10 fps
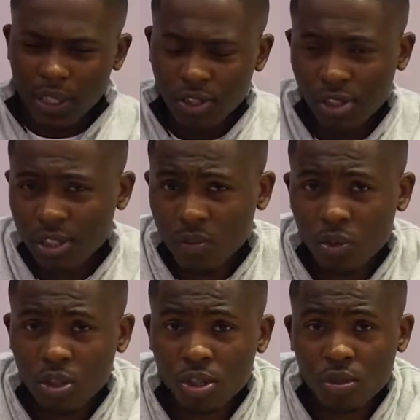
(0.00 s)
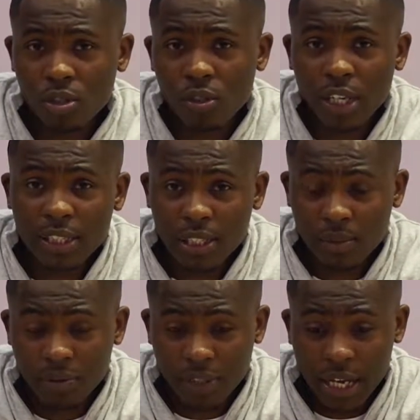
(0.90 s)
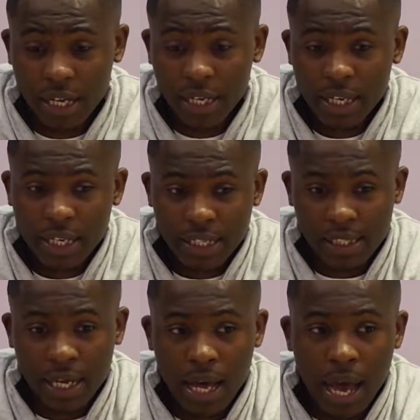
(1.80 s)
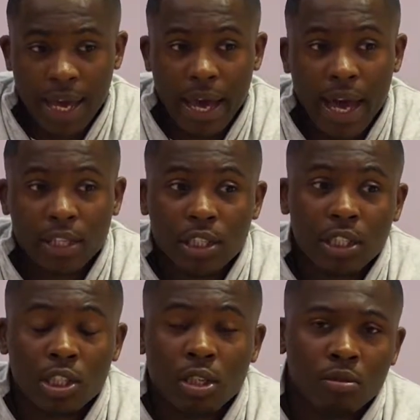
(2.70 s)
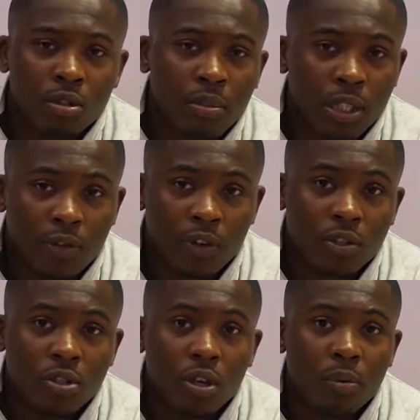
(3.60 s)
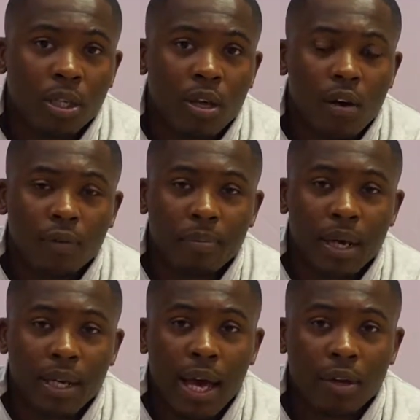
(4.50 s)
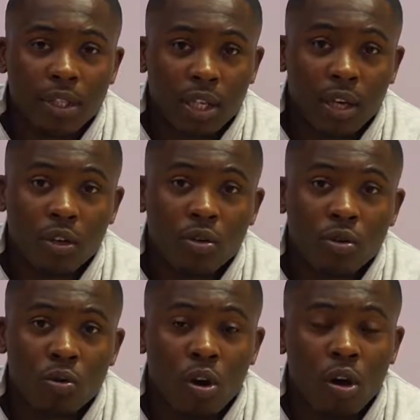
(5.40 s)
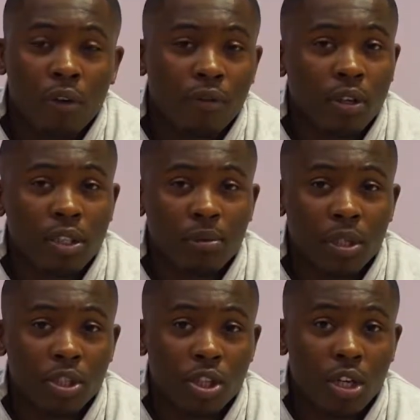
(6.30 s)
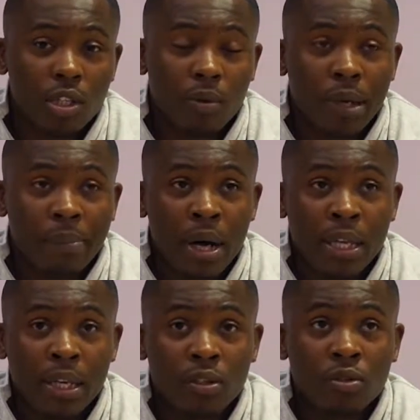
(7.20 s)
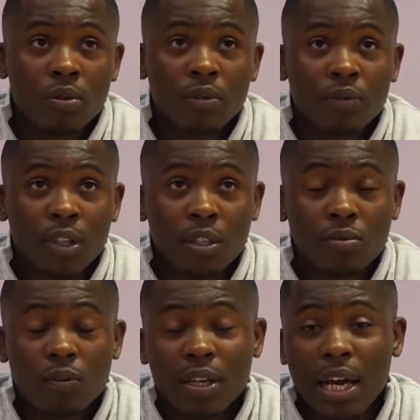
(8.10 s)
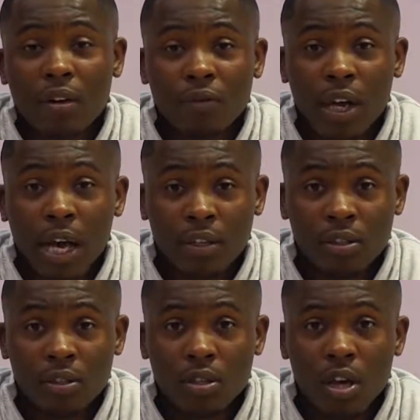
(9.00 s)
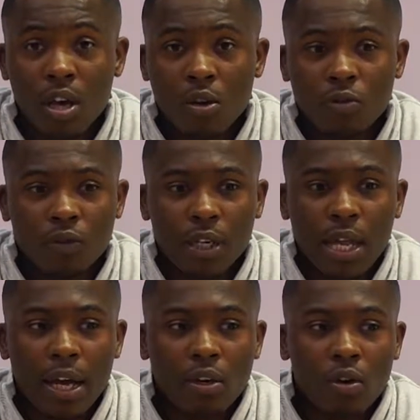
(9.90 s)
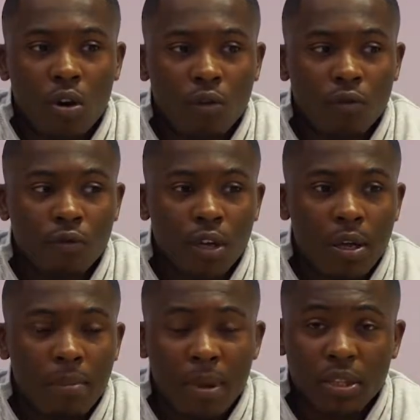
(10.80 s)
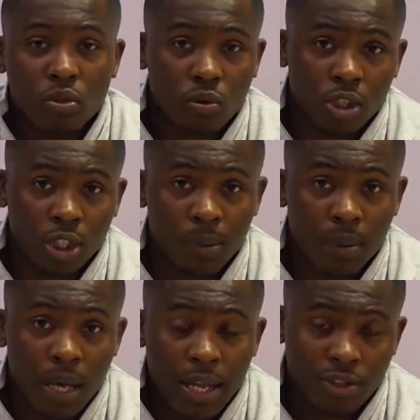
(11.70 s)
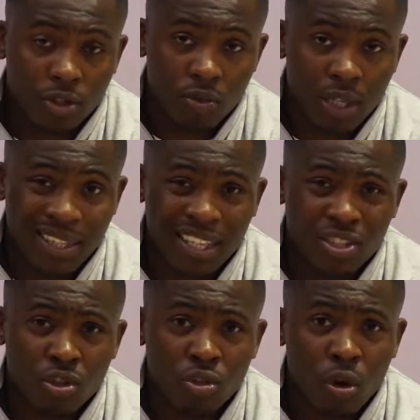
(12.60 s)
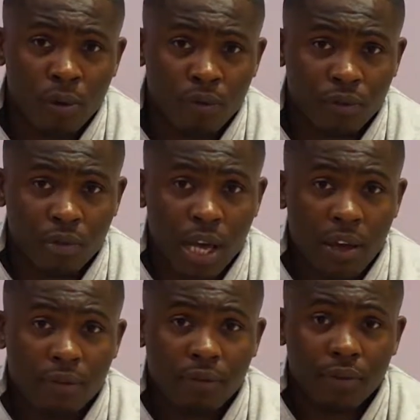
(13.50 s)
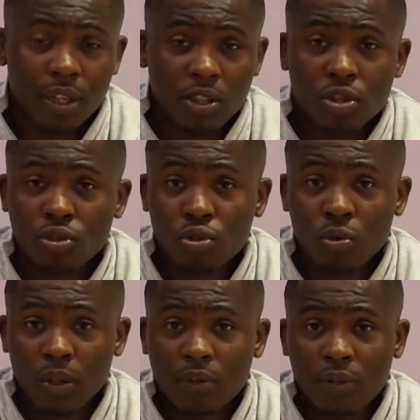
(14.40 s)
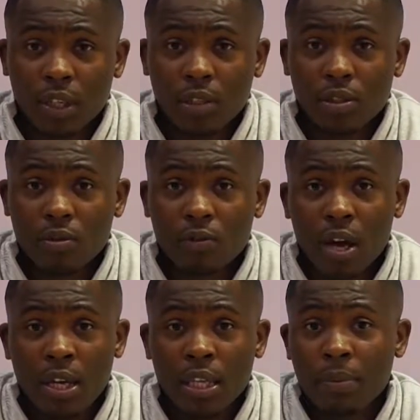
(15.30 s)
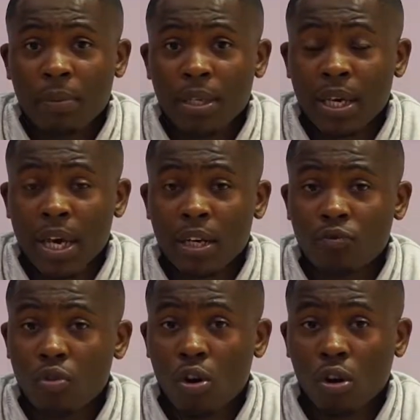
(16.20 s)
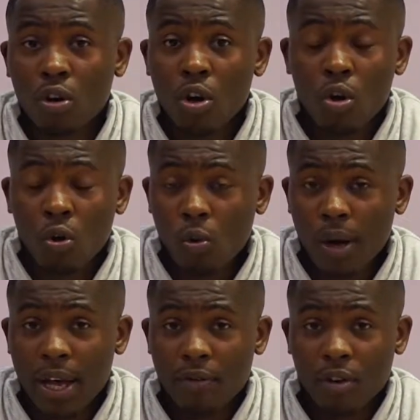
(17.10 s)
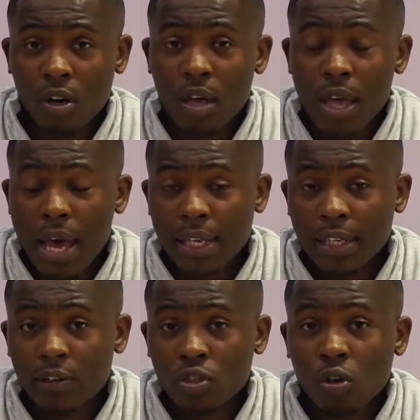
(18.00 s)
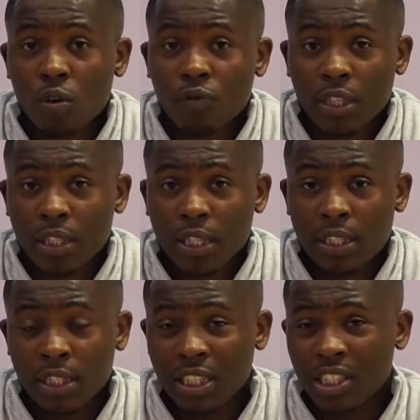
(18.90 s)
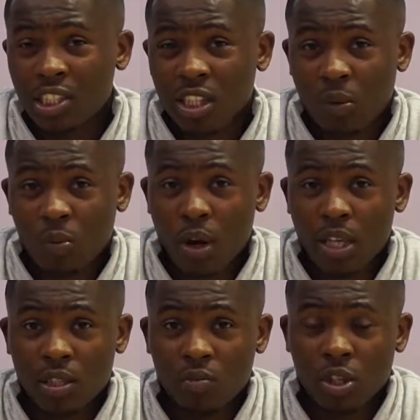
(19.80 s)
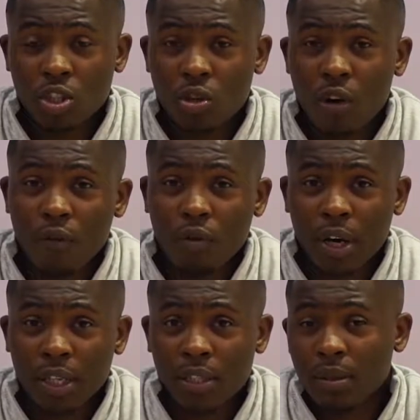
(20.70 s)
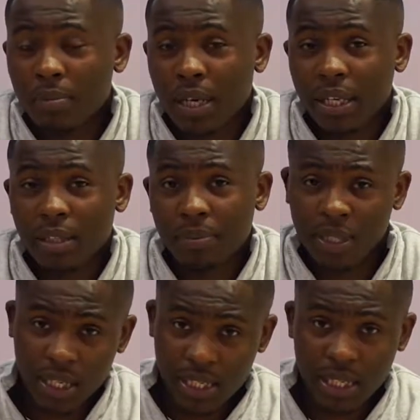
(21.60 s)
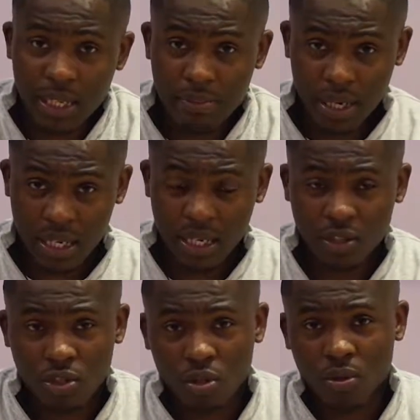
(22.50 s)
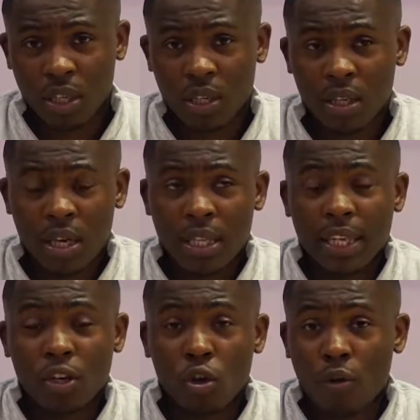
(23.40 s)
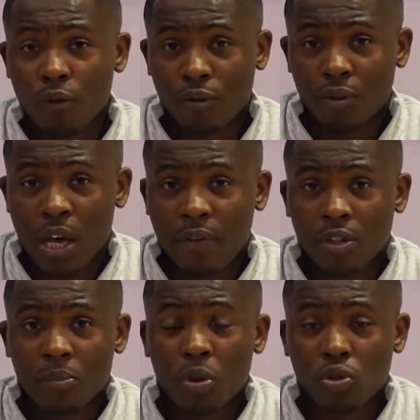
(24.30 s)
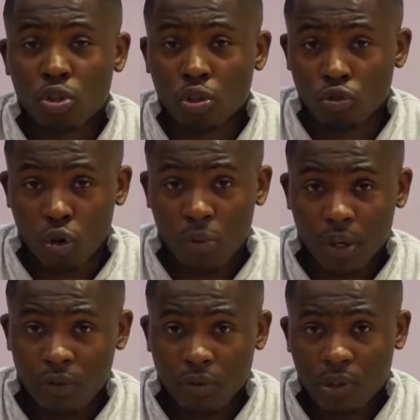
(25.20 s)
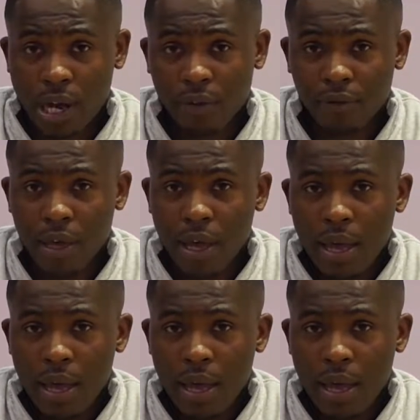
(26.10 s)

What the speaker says: And so then what's so crazy with that is that I actually genuinely believe there are so many other men out there who are going through a similar journey whereby they are doing things with a lack of guidance, with a lack of mentorship, and so then they're just going through life. They're just doing things, right? They may be getting it wrong or whatever, and there is no one really there to teach them ways in which to avoid making the mistakes that they're making, and so then they're going through life as opposed to growing through life.